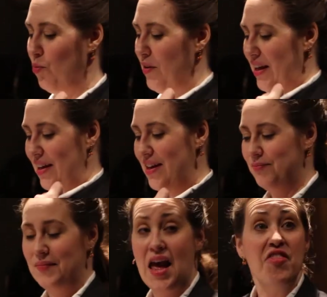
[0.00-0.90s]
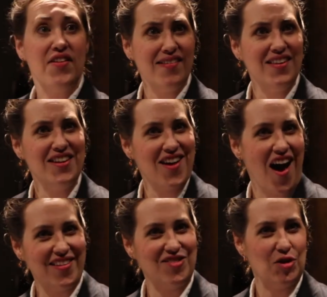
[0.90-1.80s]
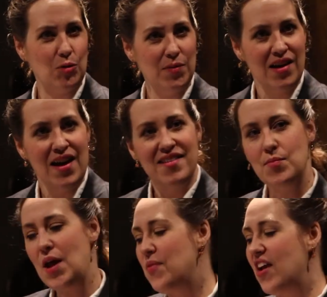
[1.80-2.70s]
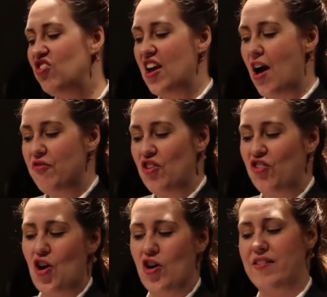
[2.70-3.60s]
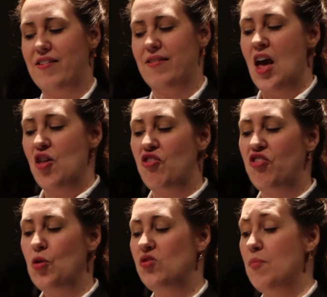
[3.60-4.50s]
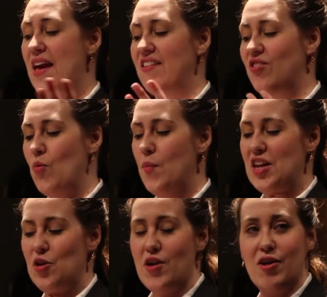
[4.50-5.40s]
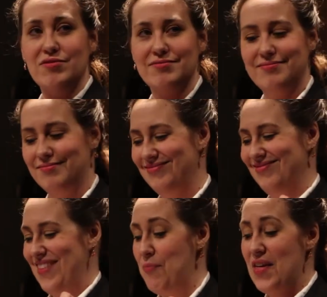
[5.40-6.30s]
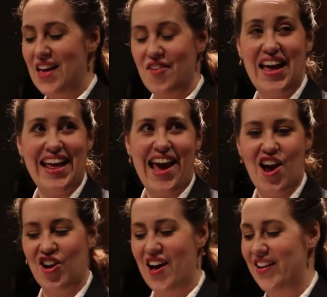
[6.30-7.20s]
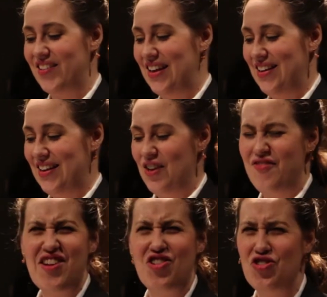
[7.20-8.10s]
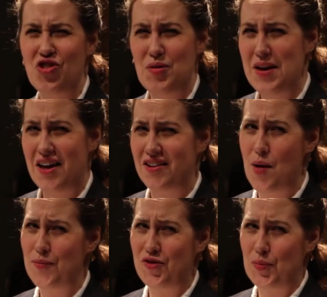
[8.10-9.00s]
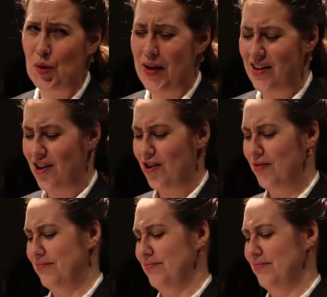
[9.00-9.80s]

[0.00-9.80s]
Really. This isn't a costume. Sometimes I shake off the skirts. The suit makes the woman, you know. I'm thinking of getting a haircut. Fashion shouldn't be uncomfortable, my dear.